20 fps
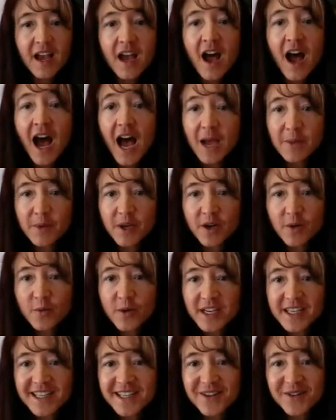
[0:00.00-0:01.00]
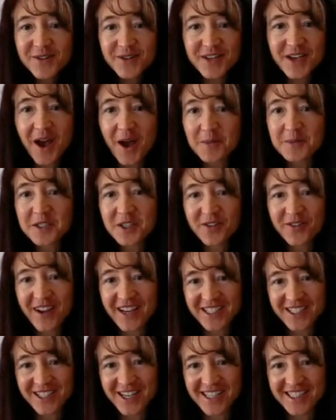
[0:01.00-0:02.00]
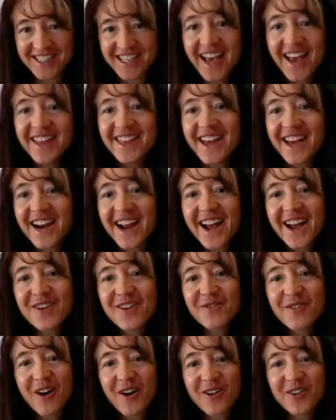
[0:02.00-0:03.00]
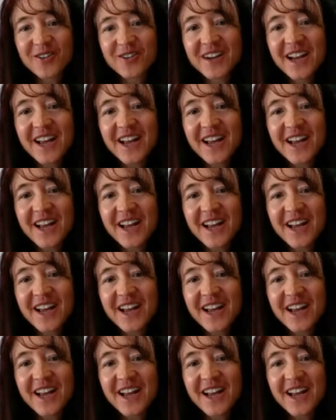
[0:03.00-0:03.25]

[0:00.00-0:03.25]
I'm going to read to you the observations that I wrote